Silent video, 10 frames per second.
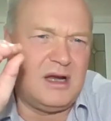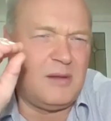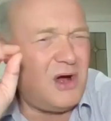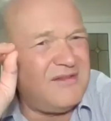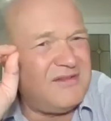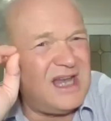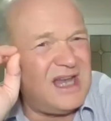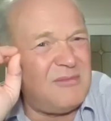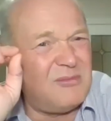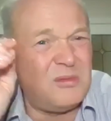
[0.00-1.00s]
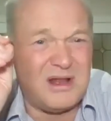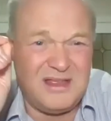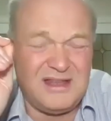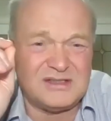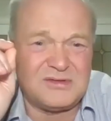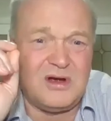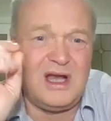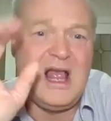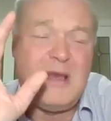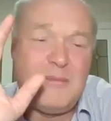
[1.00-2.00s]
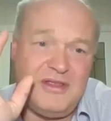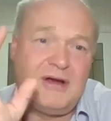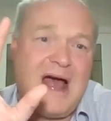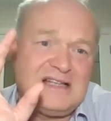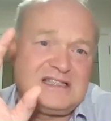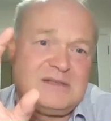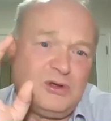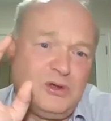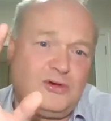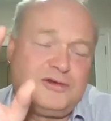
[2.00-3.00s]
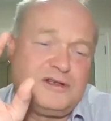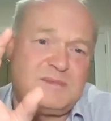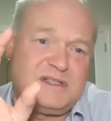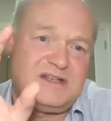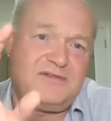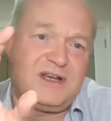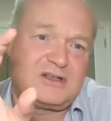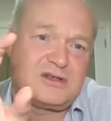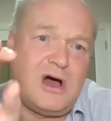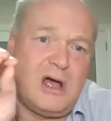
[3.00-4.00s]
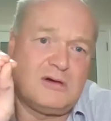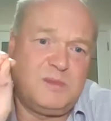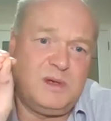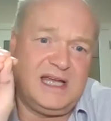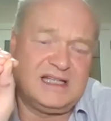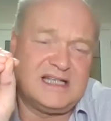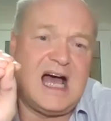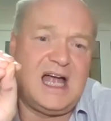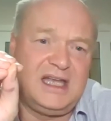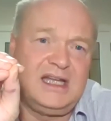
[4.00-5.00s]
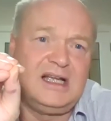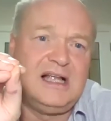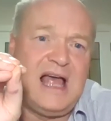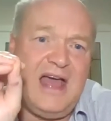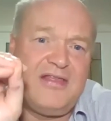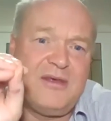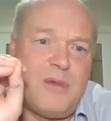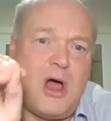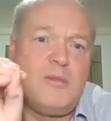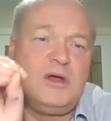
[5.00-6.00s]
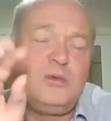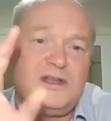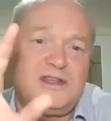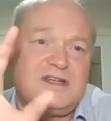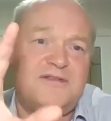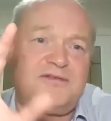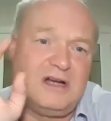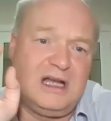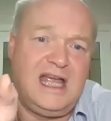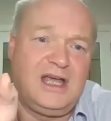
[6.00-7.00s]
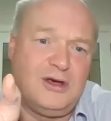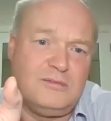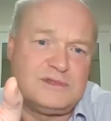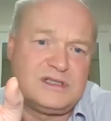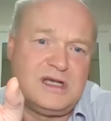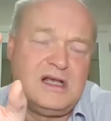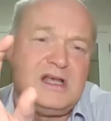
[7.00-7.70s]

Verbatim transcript: and I might have the name wrong, but I think that's right. But there are some Northland specific trials being done at the moment with different legumes.